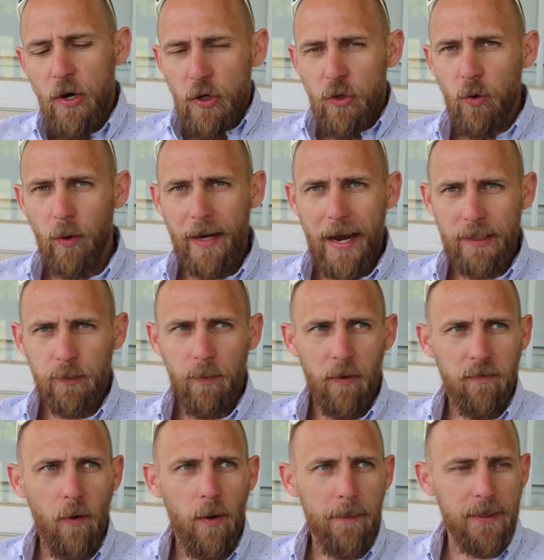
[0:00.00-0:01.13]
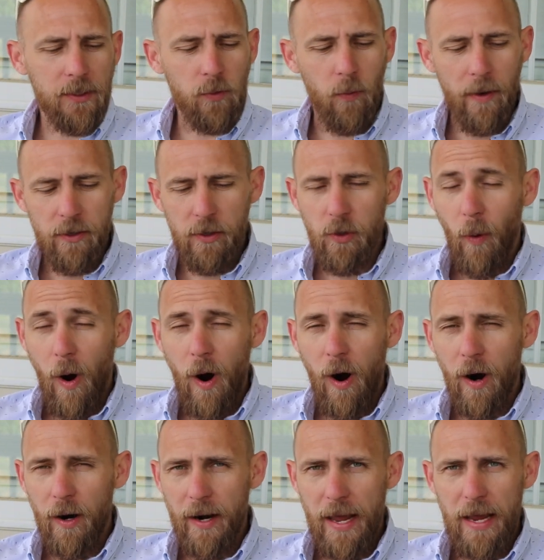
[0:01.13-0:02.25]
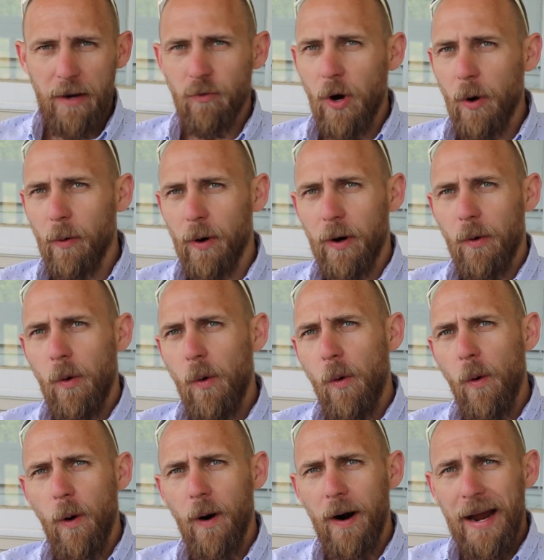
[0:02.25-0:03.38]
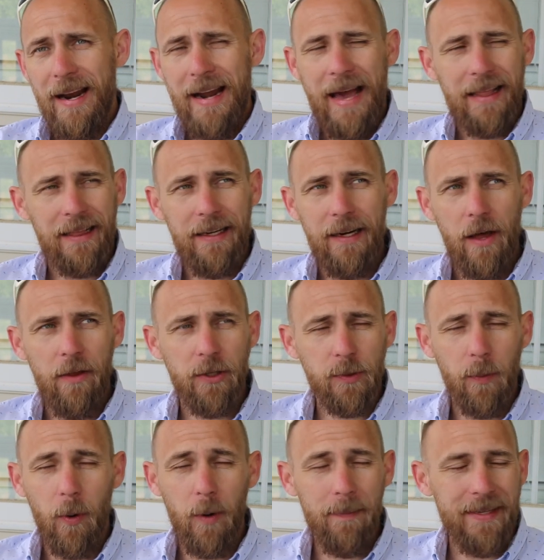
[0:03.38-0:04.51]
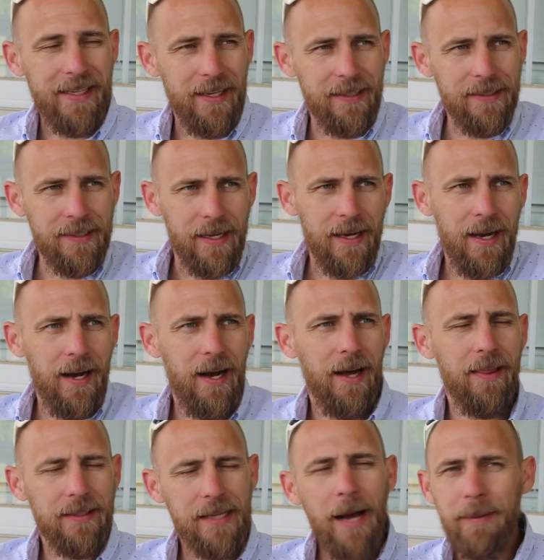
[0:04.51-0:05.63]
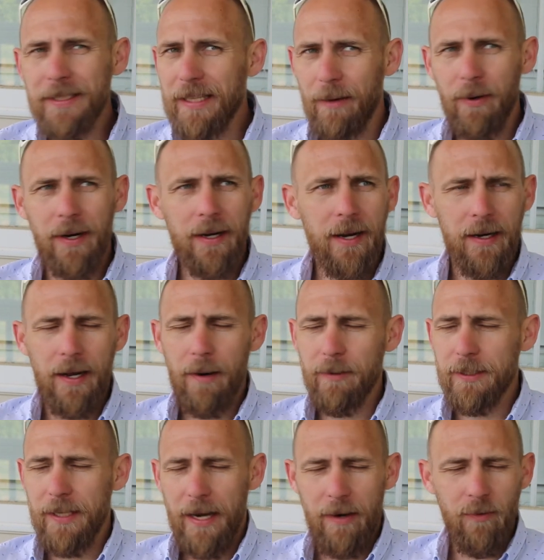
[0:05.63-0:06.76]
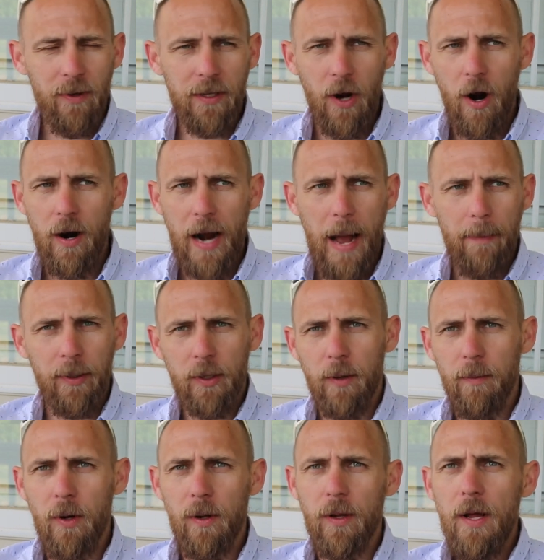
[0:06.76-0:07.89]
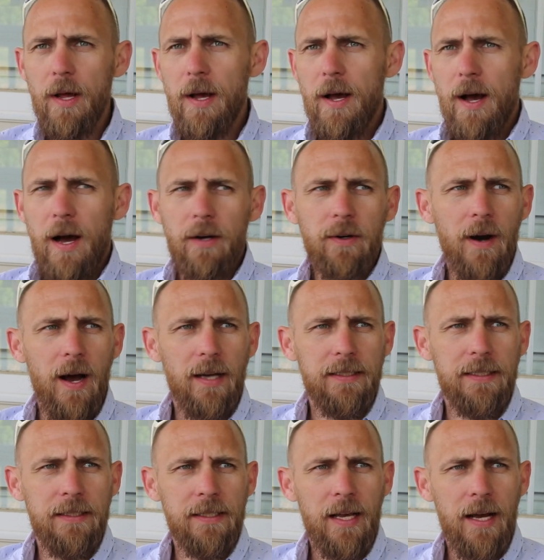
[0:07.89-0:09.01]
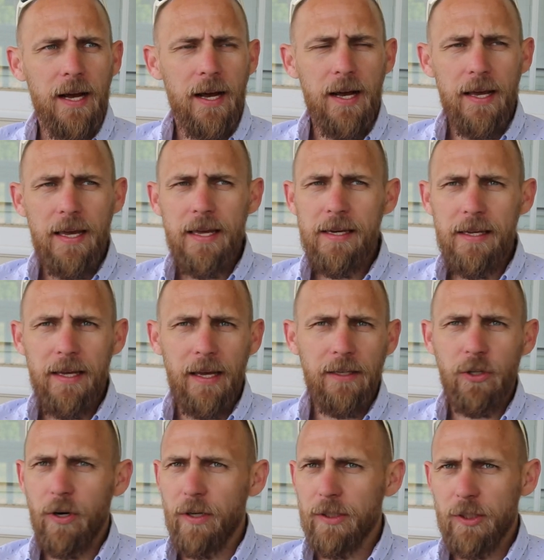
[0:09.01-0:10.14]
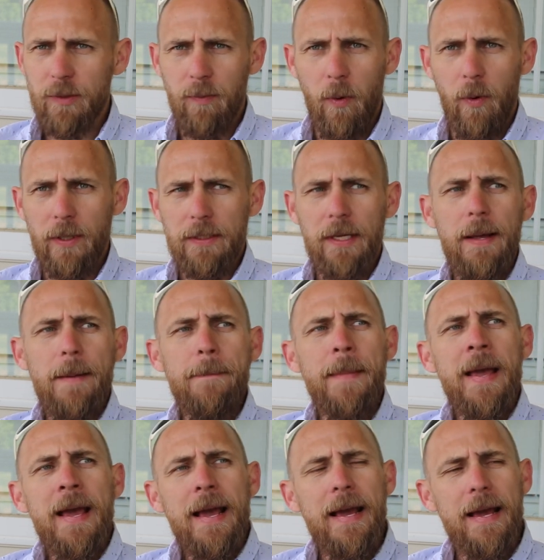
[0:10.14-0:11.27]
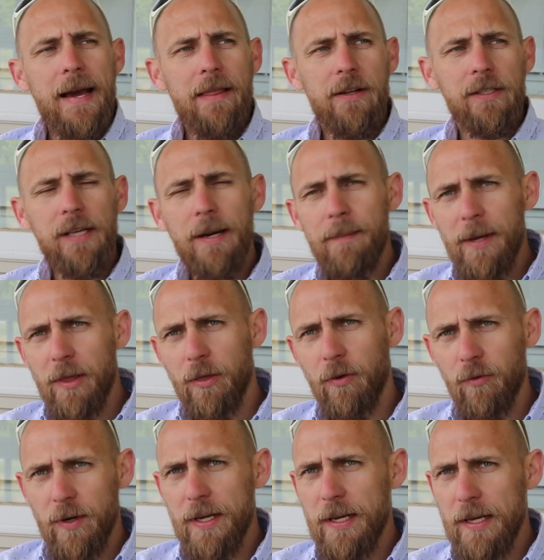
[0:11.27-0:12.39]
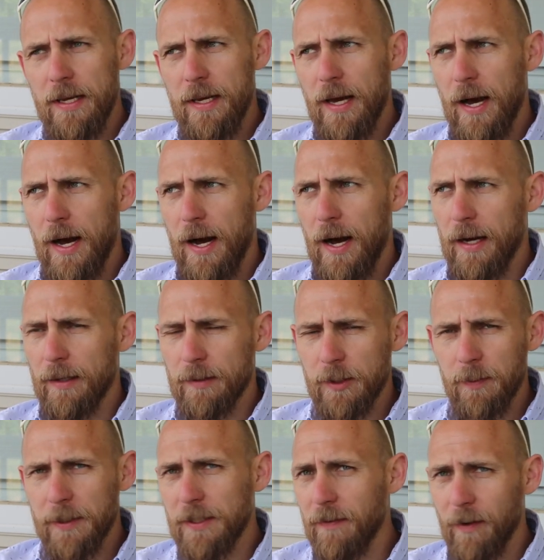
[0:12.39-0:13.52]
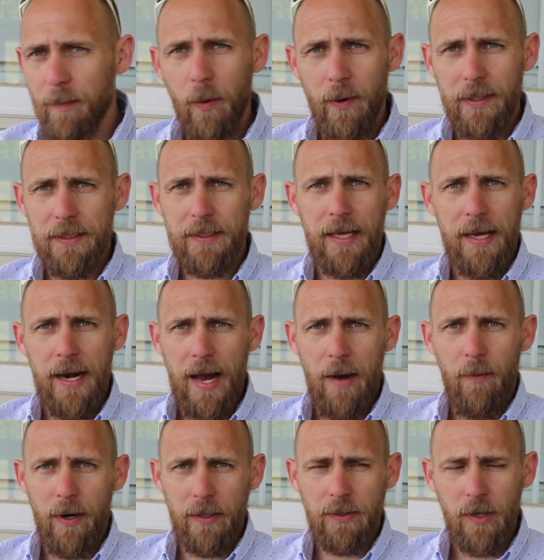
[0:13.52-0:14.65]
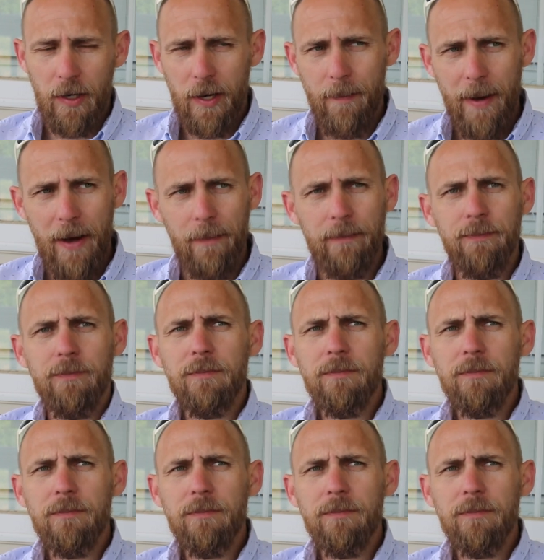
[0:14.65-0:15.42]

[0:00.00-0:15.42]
your guys' performance, whether you are a rower or an athlete in other sport, because the topics that we're going to cover today really are applicable across any endurance sport. And there's going to be three specific points that I want to talk about.